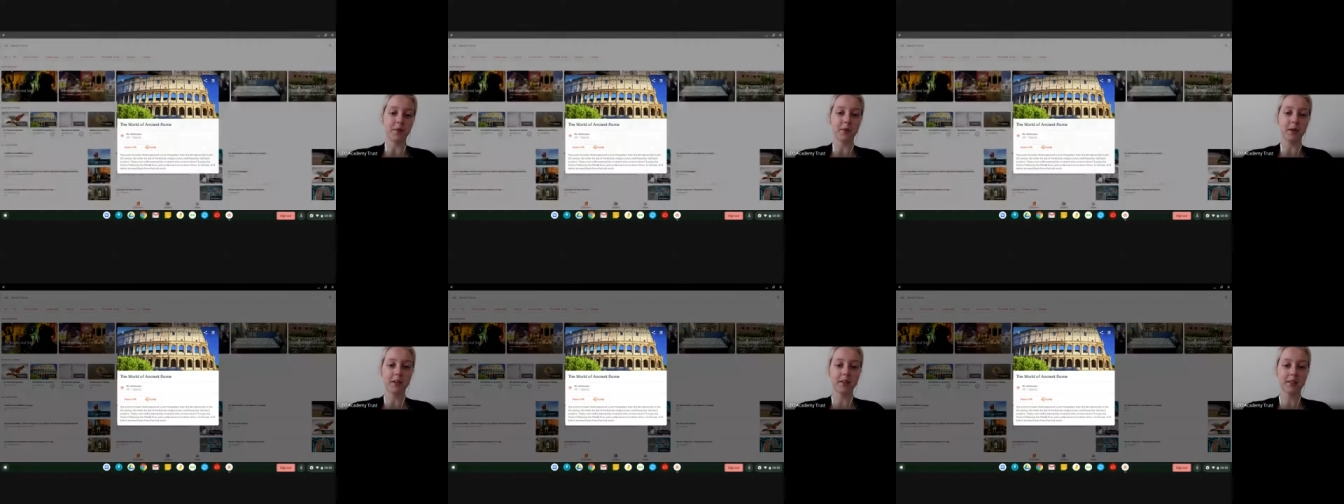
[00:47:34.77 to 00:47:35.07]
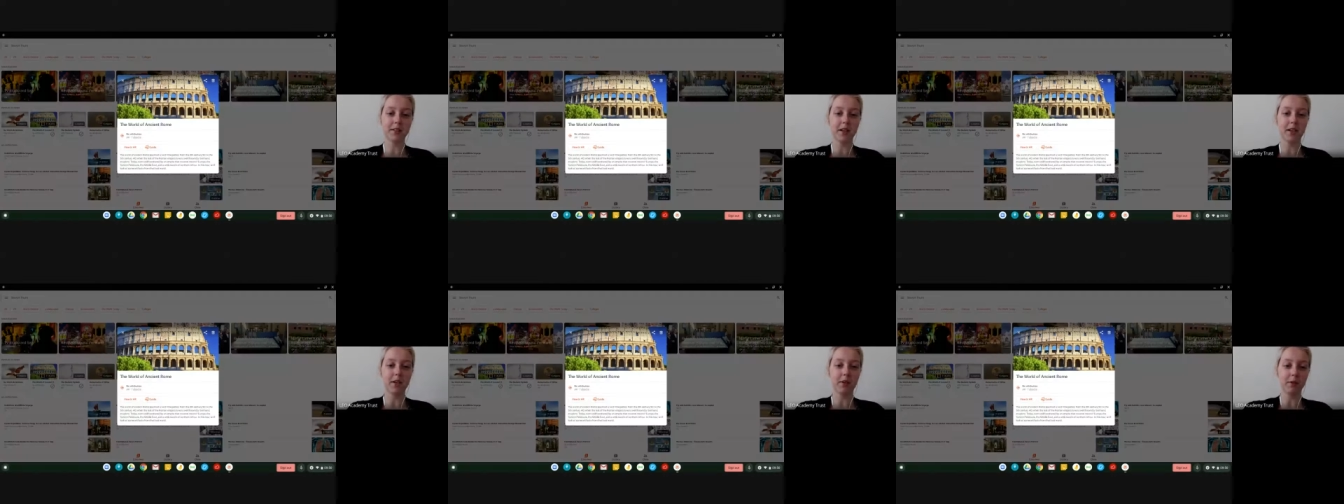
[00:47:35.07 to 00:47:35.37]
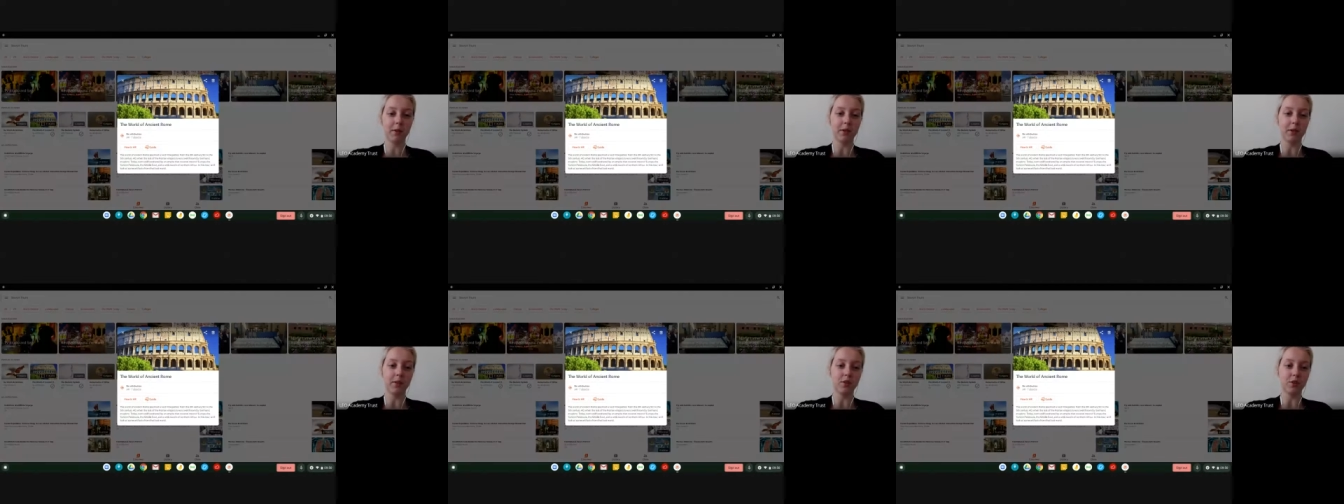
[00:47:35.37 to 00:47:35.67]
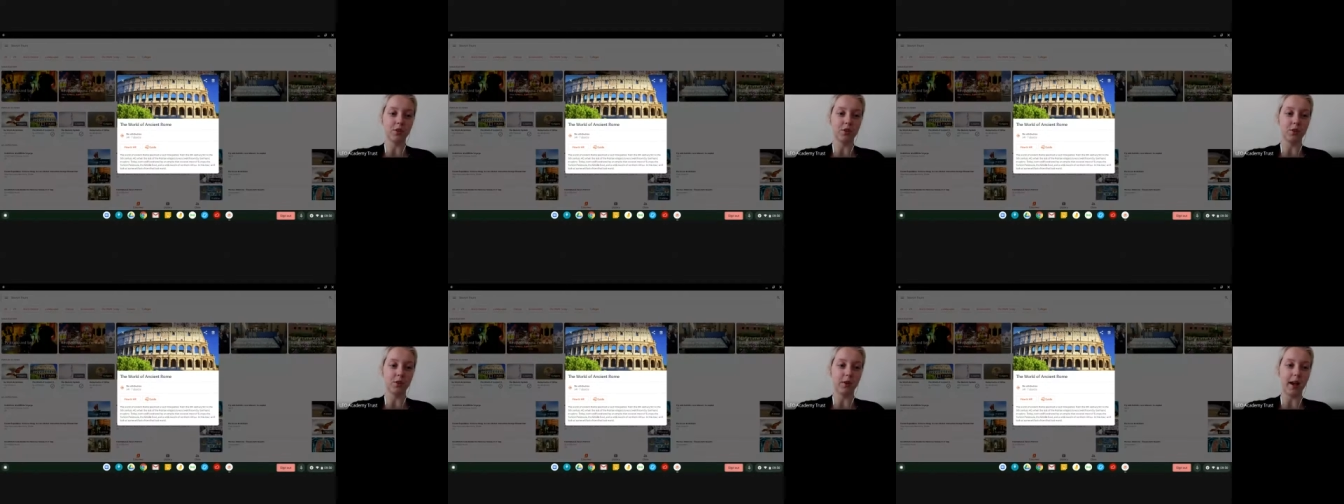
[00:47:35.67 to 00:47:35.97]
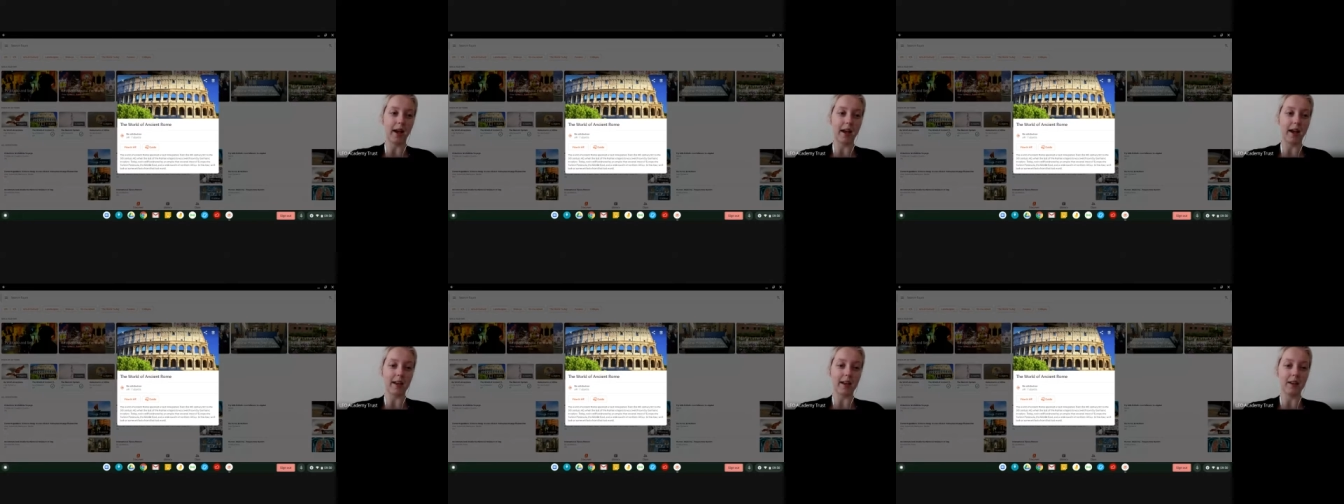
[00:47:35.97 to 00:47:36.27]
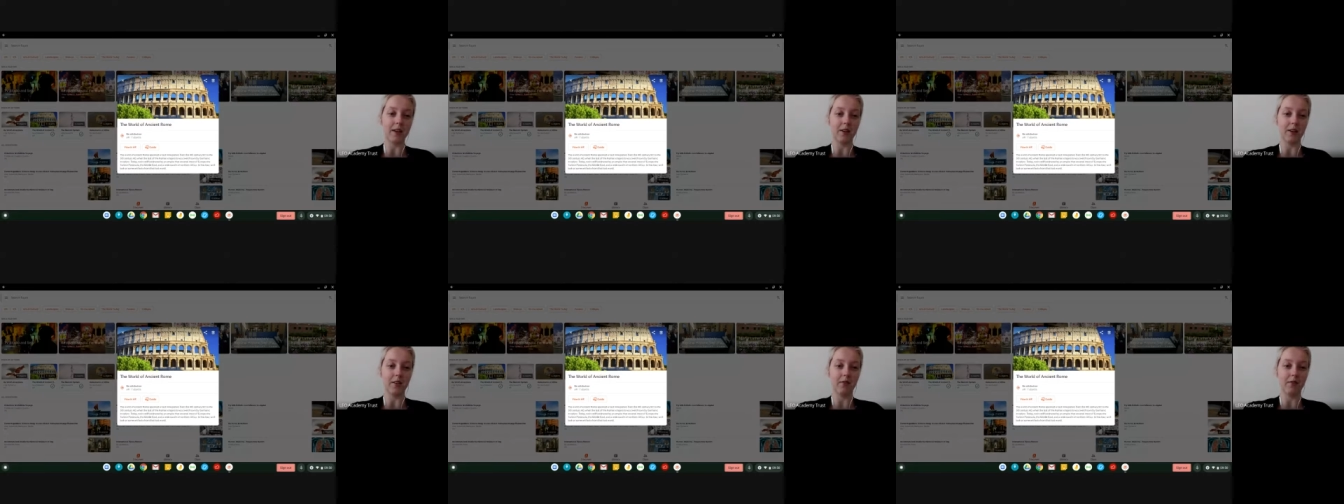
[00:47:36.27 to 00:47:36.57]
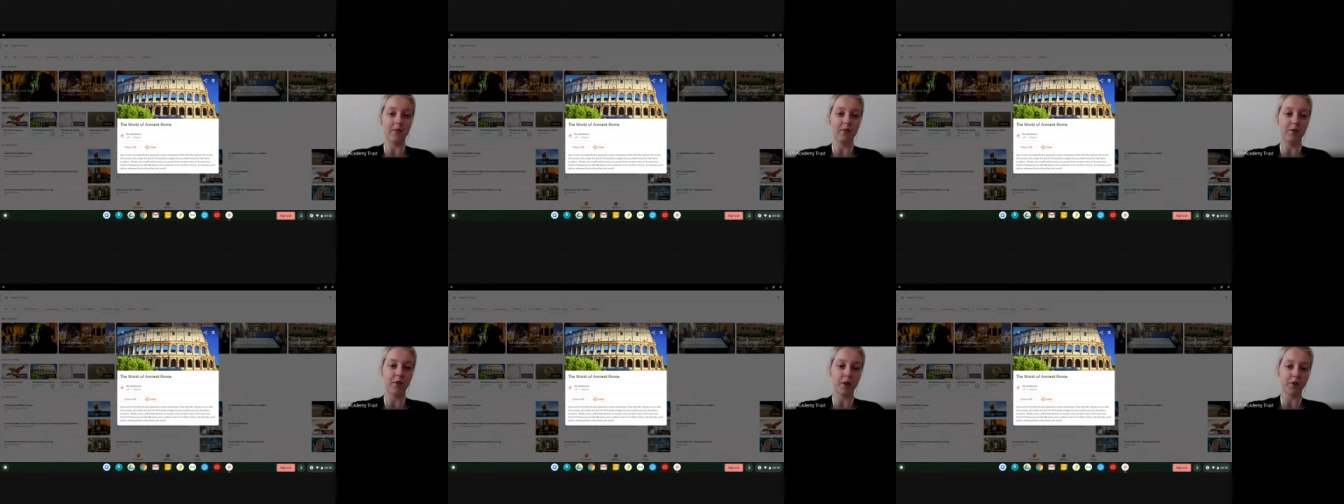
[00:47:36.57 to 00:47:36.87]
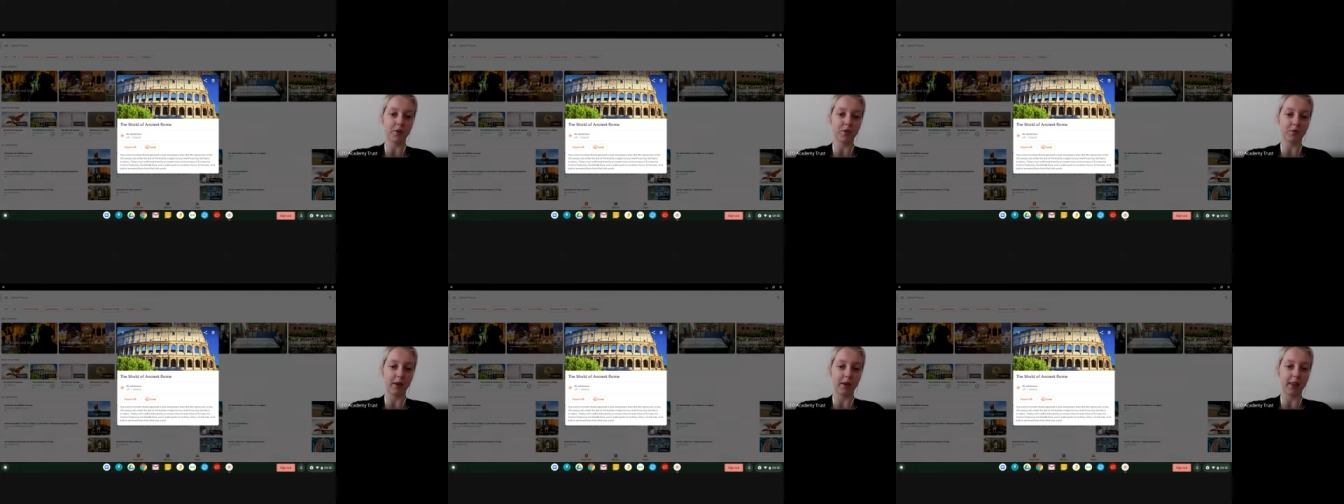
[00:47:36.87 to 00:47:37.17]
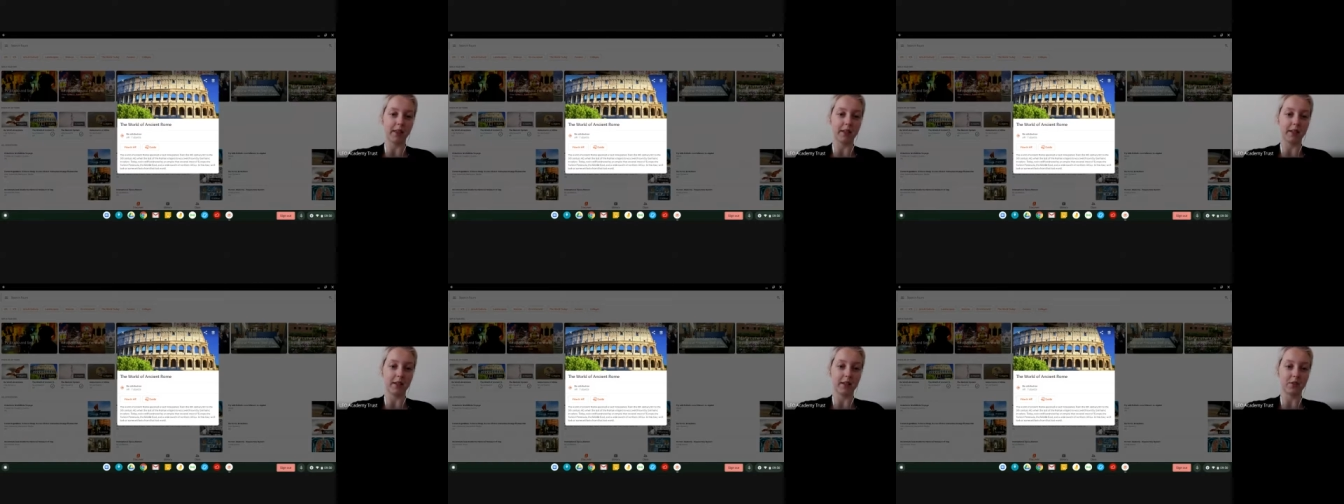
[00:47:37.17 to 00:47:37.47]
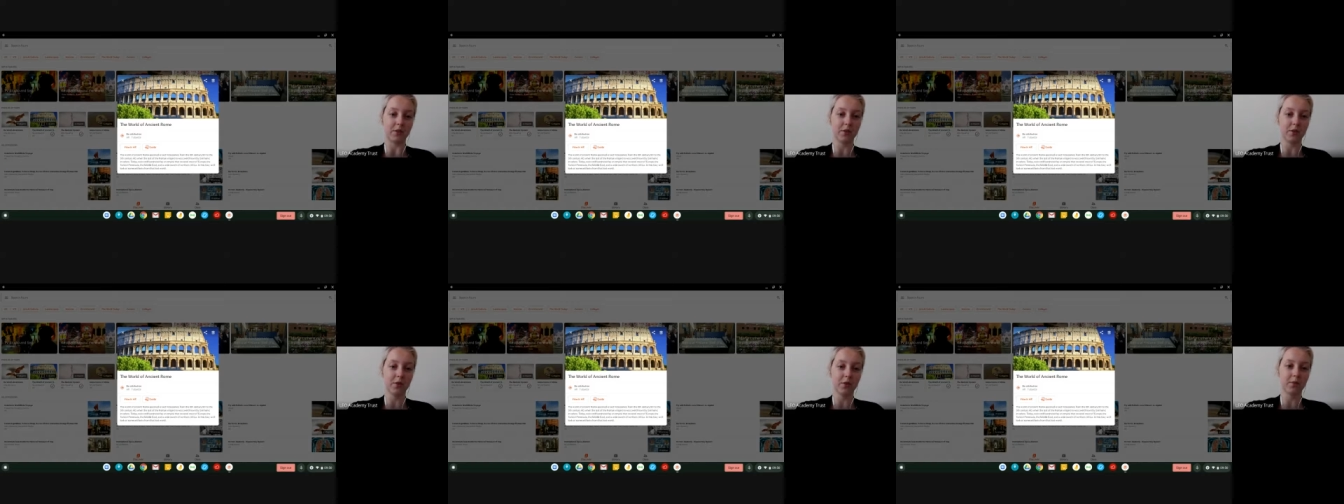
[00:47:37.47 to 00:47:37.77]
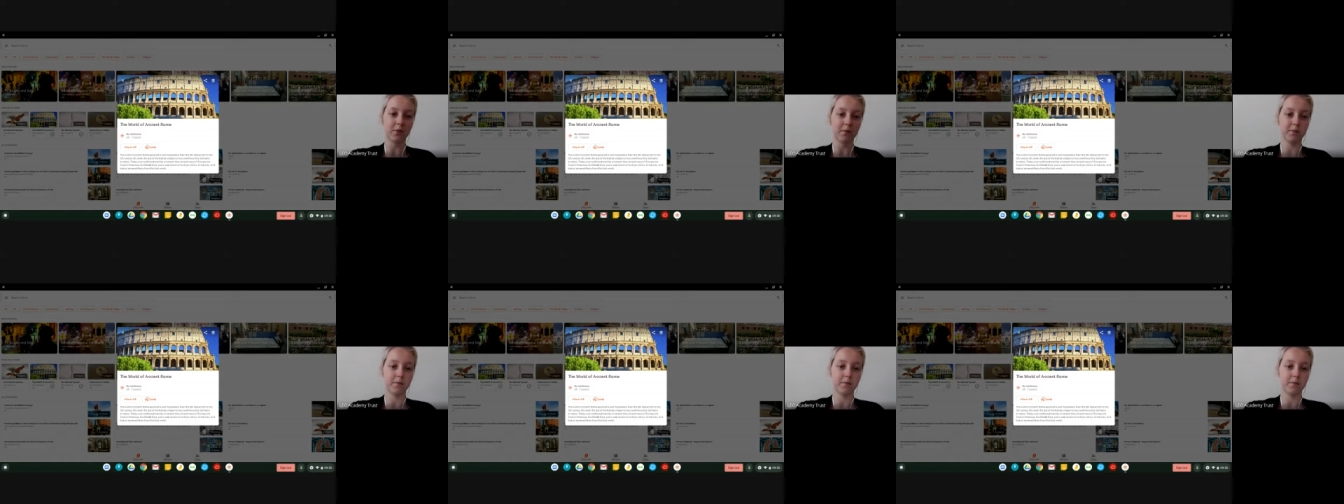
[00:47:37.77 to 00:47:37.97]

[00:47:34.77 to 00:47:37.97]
going to take you into a virtual reality tour.